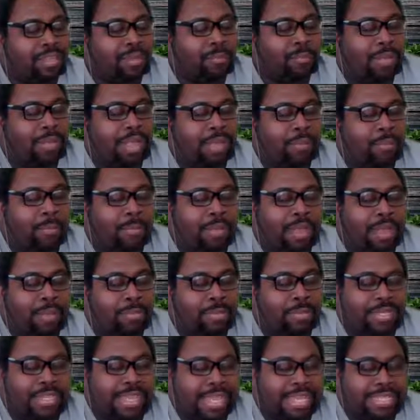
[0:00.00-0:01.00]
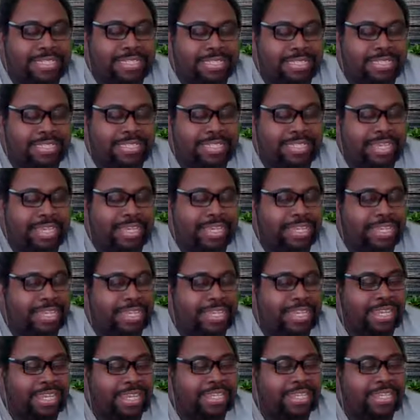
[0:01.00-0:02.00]
Bobby Lashley
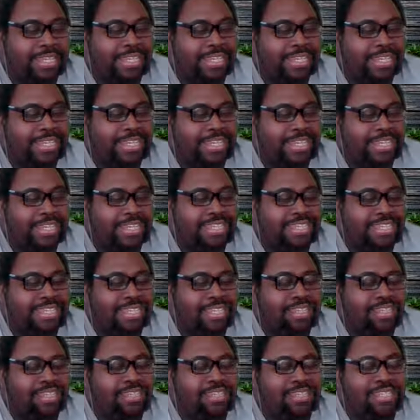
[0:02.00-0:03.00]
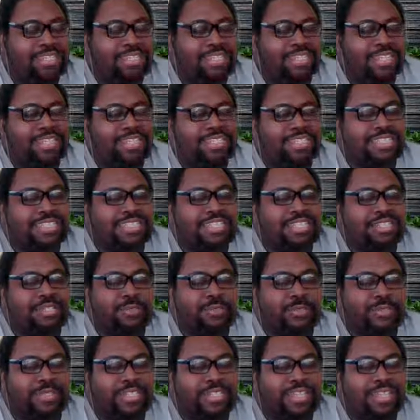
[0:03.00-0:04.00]
and
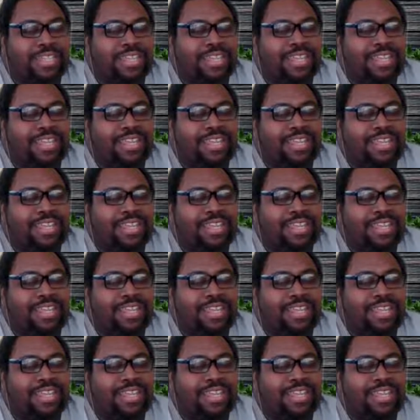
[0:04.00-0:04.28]
EC3,